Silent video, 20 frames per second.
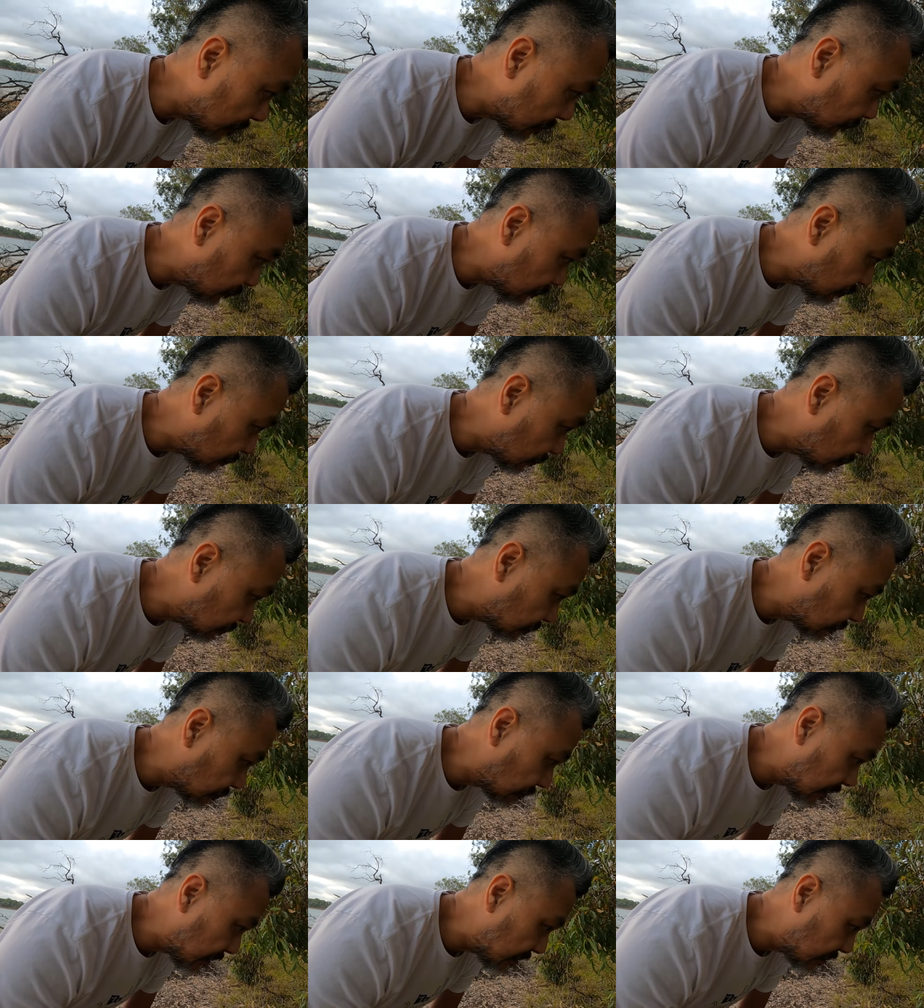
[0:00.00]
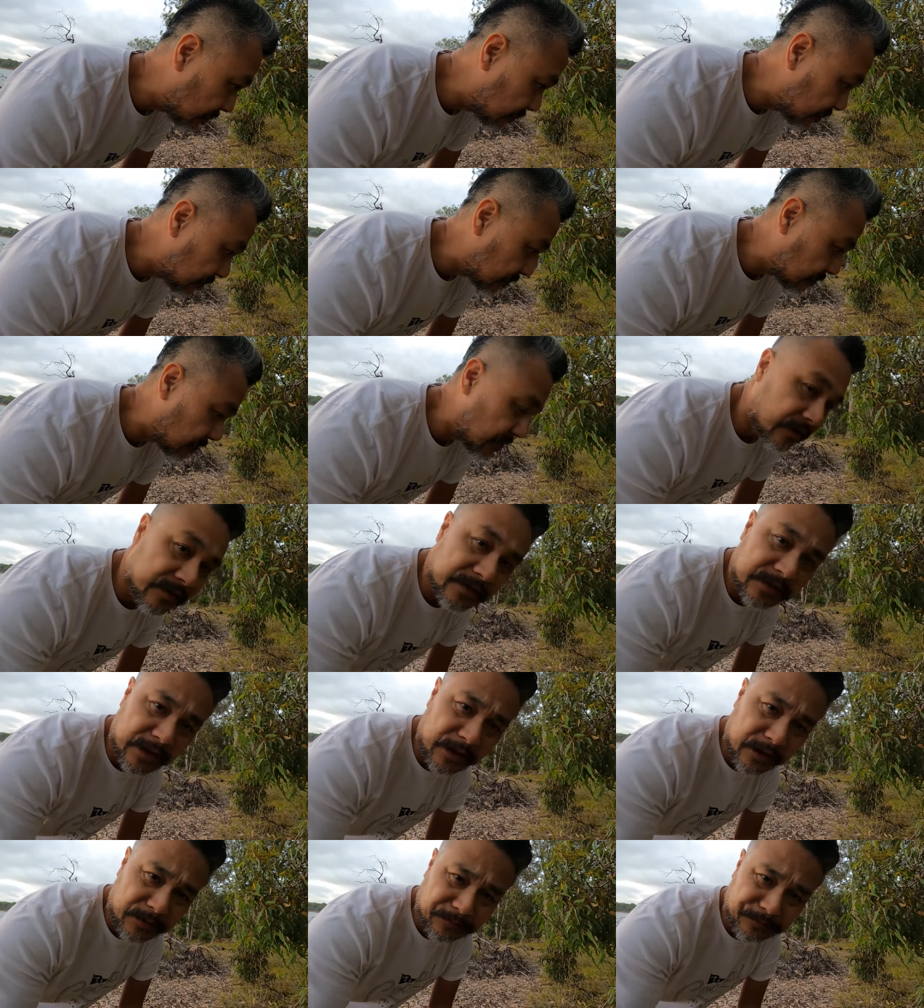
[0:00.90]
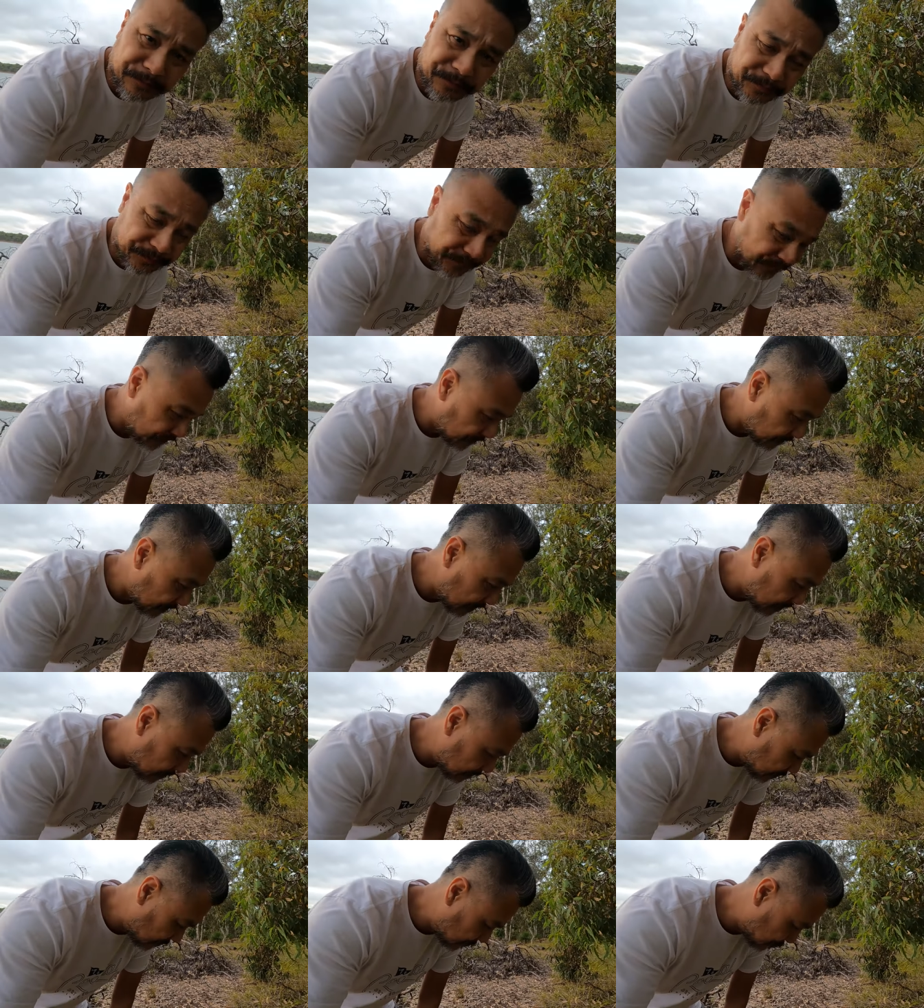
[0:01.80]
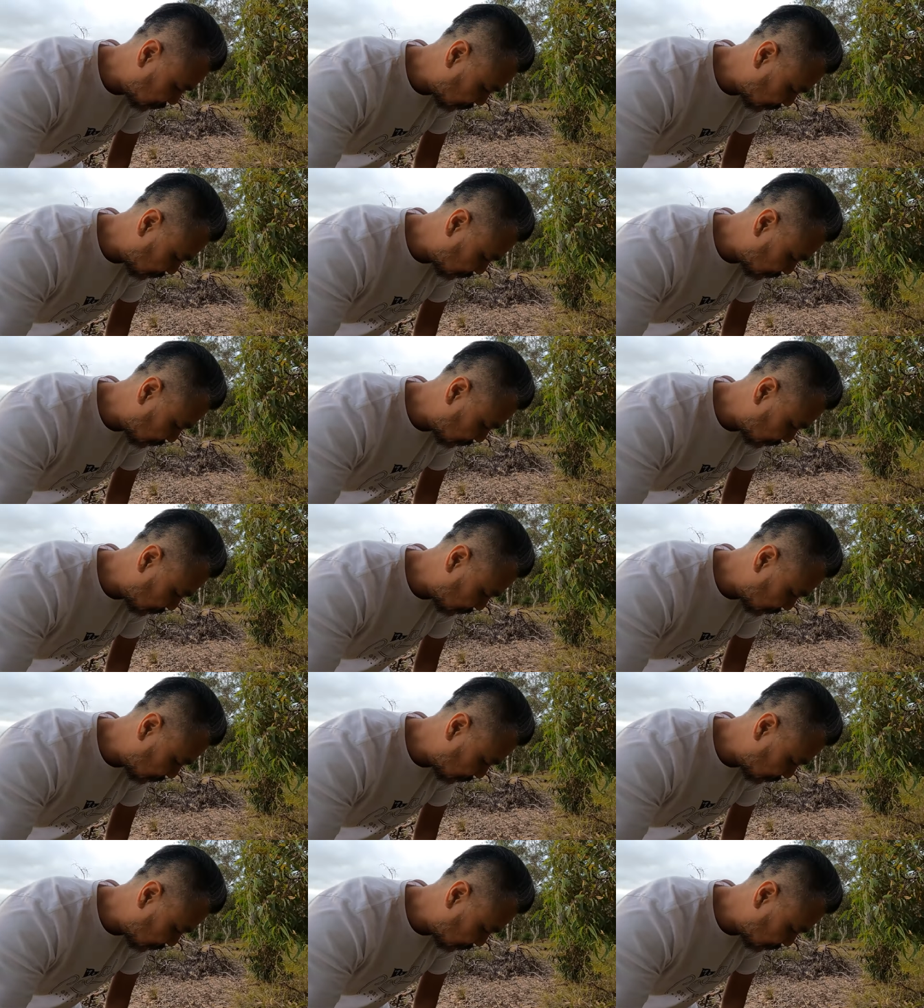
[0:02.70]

gravel ground, or else um, the